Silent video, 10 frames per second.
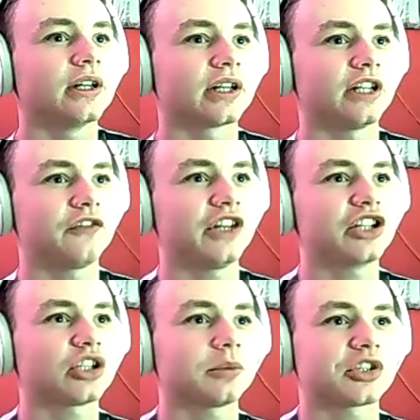can you finish
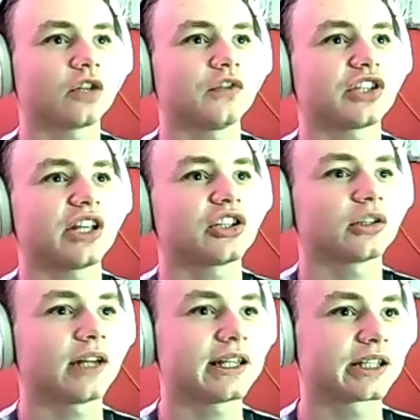up this conversation
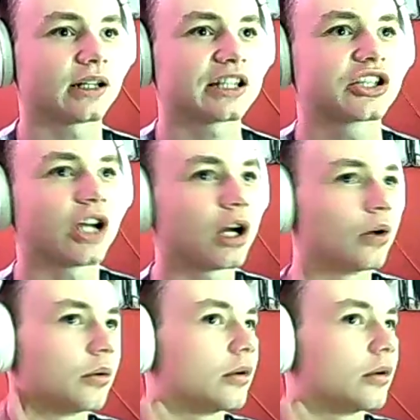later? Let's go.